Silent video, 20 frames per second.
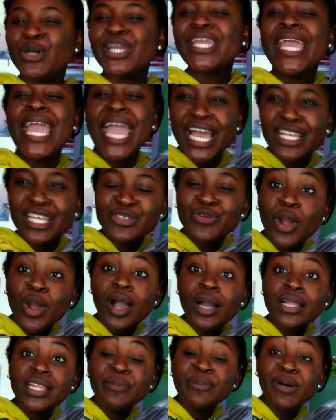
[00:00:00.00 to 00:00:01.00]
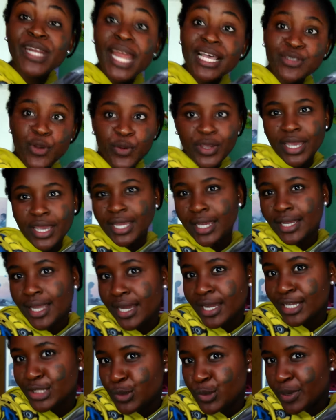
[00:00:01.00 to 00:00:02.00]
looking extra ugly, but that's okay.
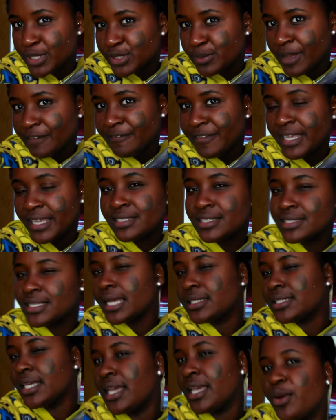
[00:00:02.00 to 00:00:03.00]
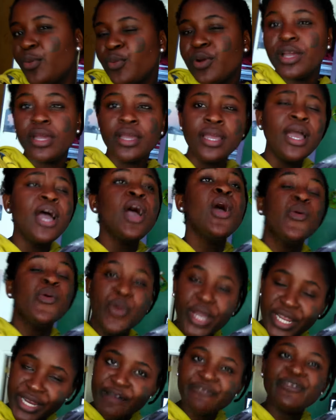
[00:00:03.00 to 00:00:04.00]
I got 2 pairs in my face because I have to get
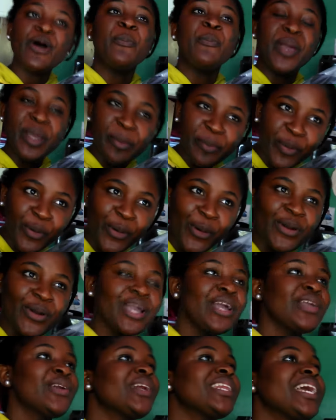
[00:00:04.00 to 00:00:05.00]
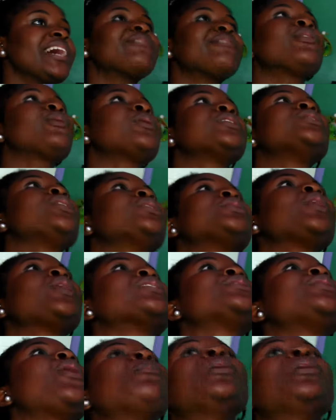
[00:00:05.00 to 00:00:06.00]
rid of a pimple. You're like, Florence, you're talking so